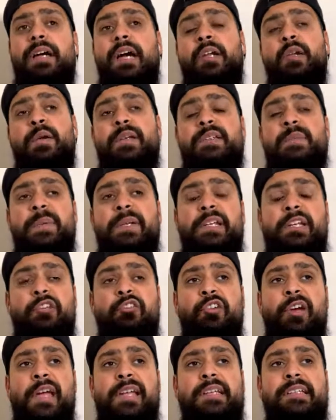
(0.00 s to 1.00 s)
I know he's been in
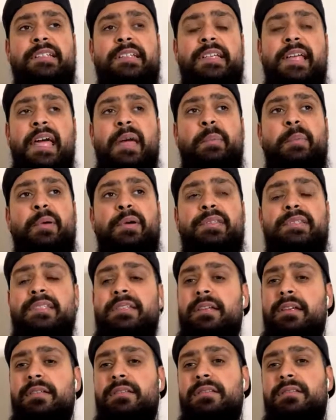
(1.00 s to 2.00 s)
training today, but
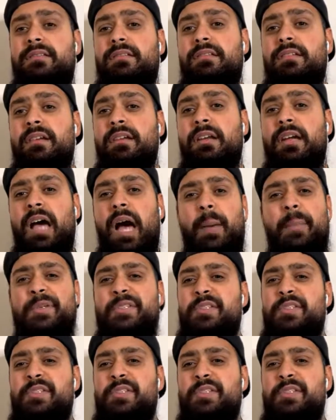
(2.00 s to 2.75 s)
I'm